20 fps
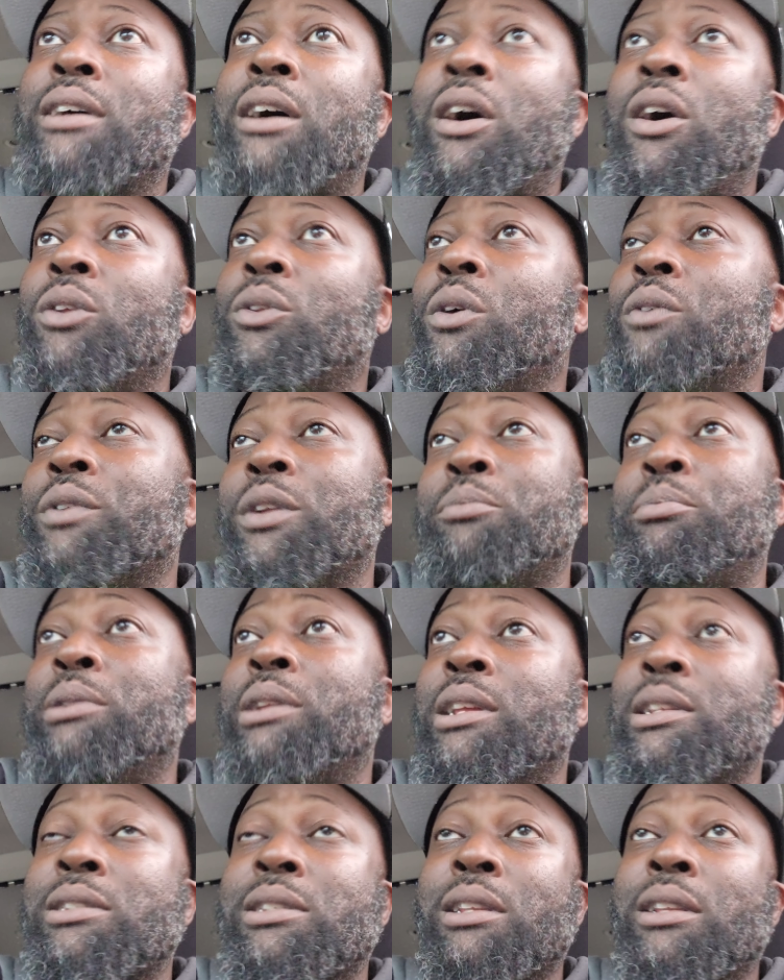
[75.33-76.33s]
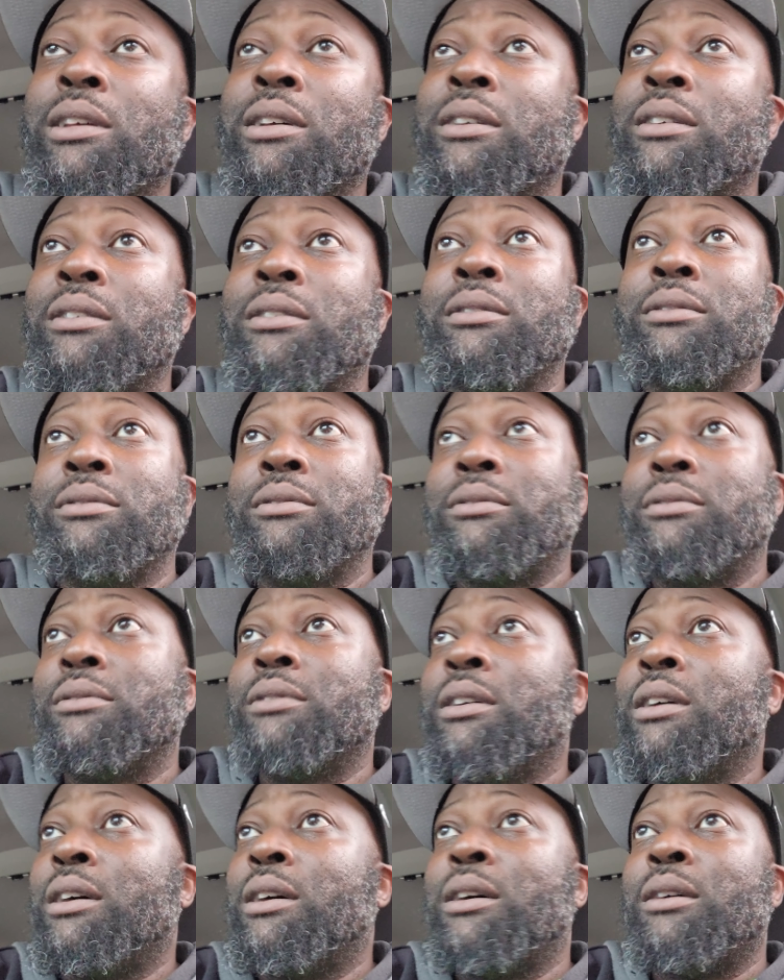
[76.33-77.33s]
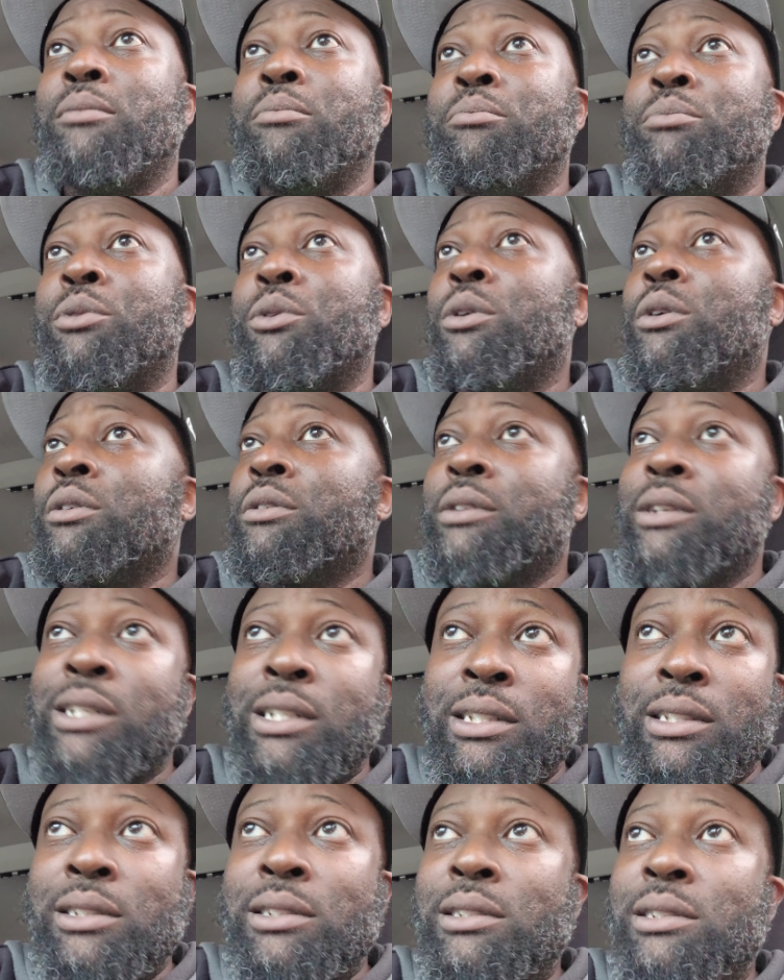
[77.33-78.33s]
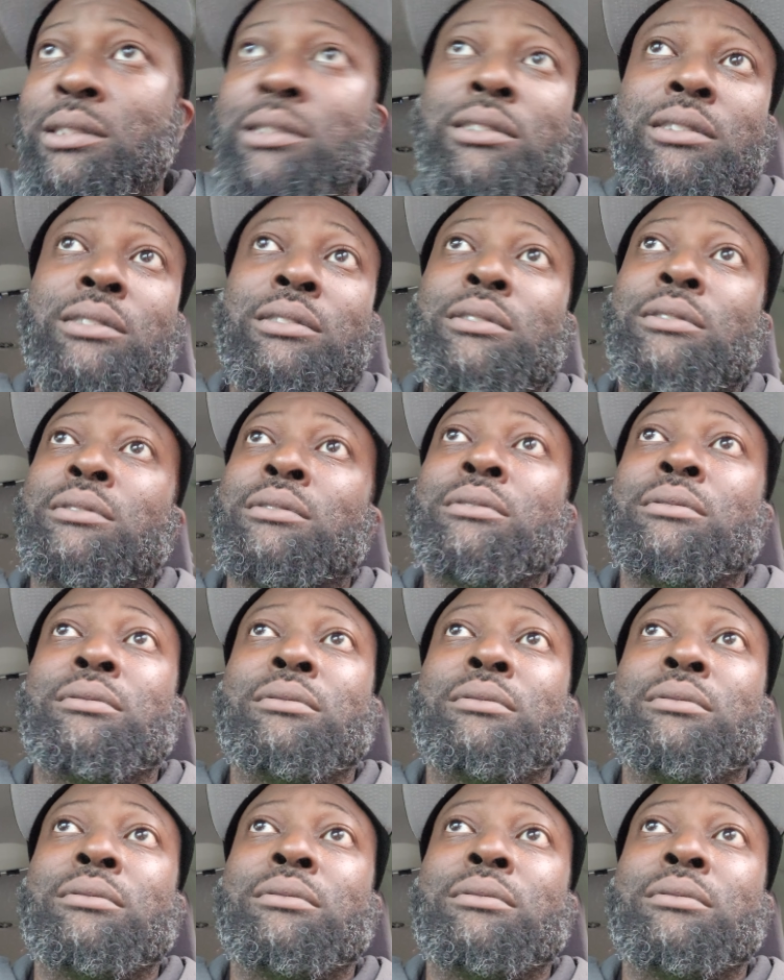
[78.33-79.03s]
all over the peninsula, uh, breweries.